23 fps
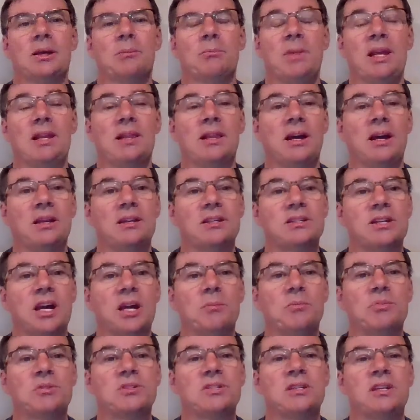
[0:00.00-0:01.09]
Mainline
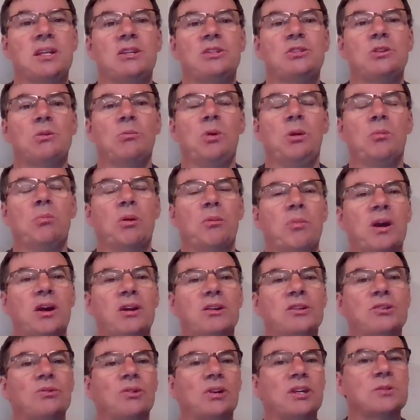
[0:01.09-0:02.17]
types need to be
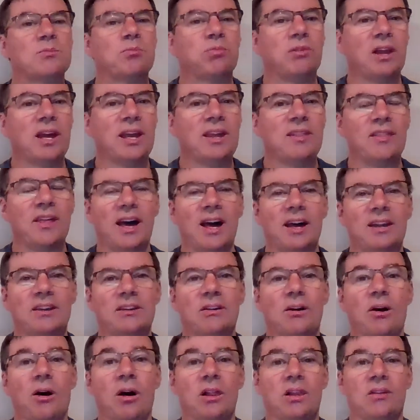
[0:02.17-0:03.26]
prepared to explain that,
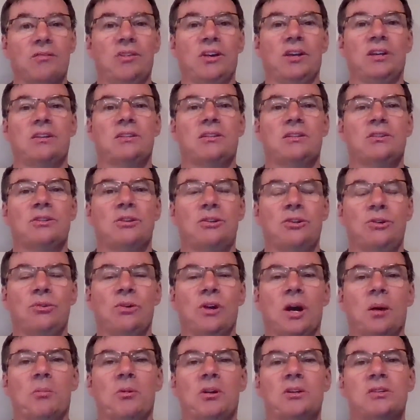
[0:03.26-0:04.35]
all of it, to
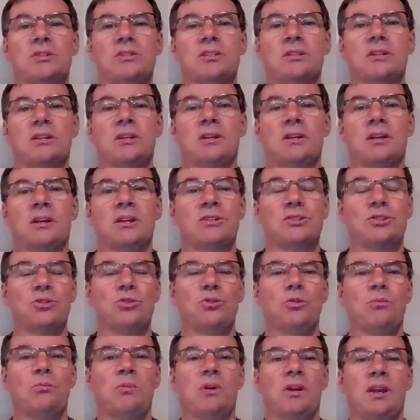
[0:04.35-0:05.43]
newcomers.
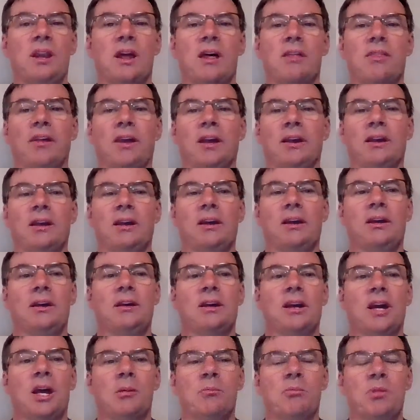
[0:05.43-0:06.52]
Assume nothing,
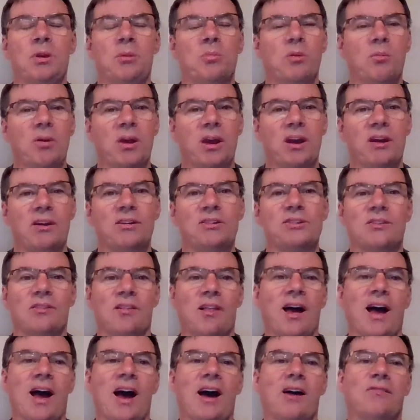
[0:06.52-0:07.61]
and be prepared to
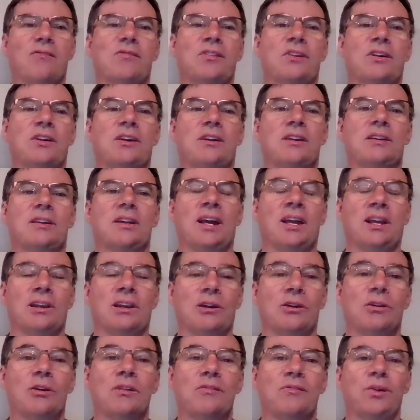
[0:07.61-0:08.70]
laugh and
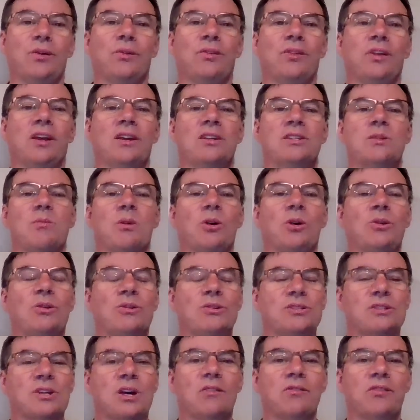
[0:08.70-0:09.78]
learn a few things about
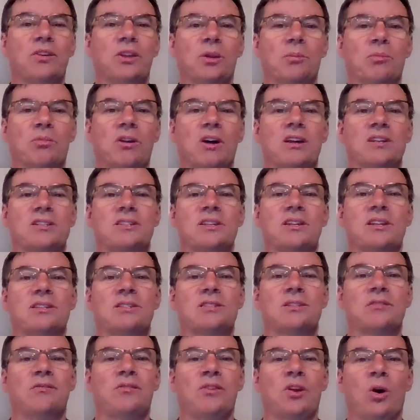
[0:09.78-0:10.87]
yourself in the process
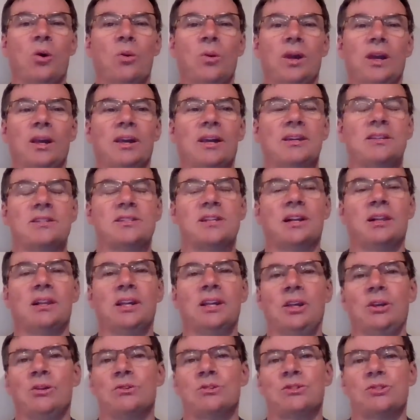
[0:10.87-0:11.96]
of knowing and
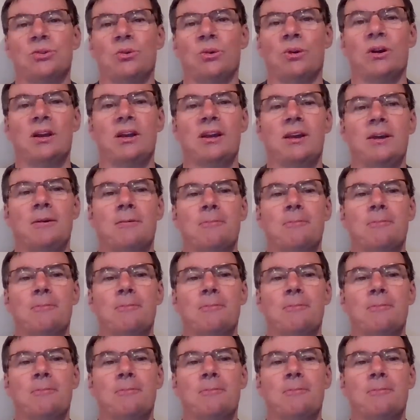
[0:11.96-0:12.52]
telling your story.